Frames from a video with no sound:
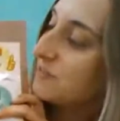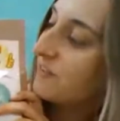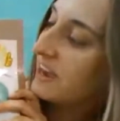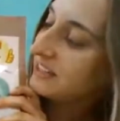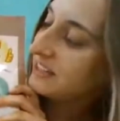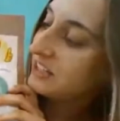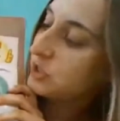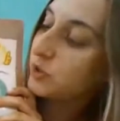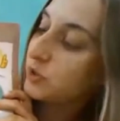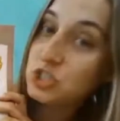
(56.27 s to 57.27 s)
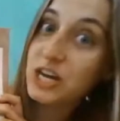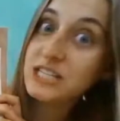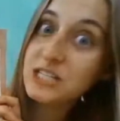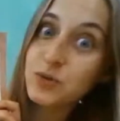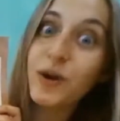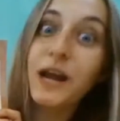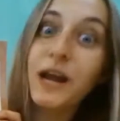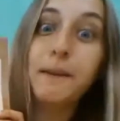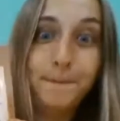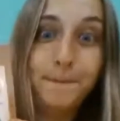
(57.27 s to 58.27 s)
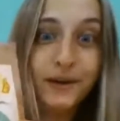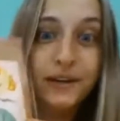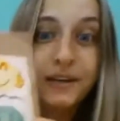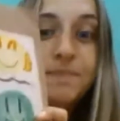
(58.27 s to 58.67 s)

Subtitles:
Finding Your Just Right Book.